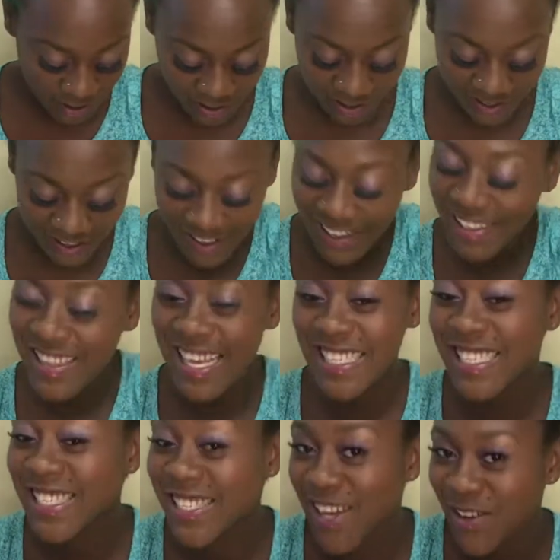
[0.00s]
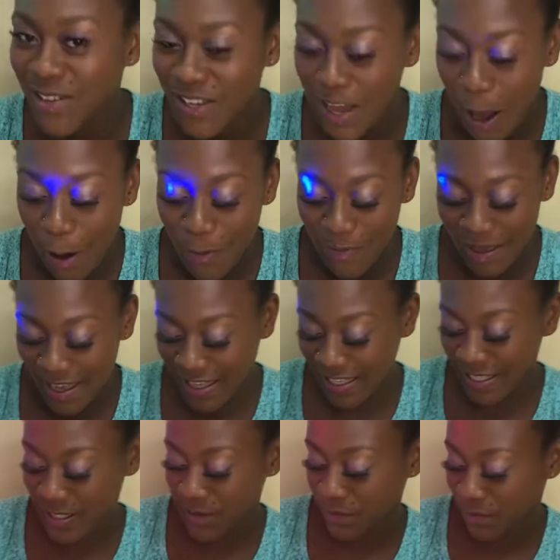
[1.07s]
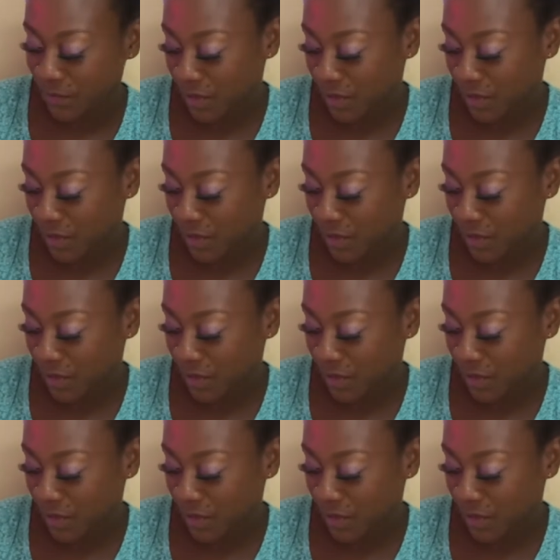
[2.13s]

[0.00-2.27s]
Oh, ah, that's the sound the cow makes.